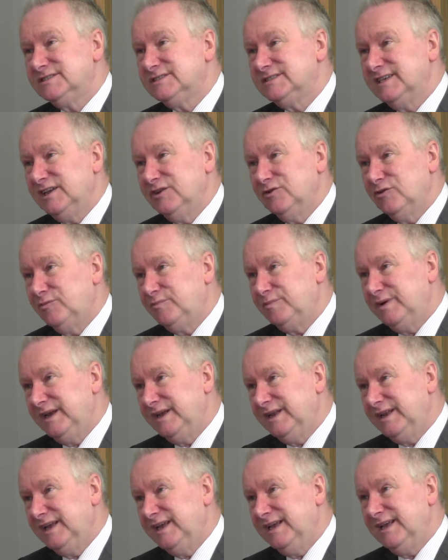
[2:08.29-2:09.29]

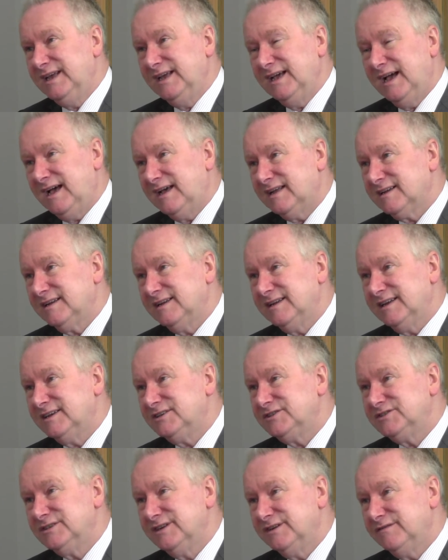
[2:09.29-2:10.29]
COPD, heart condition,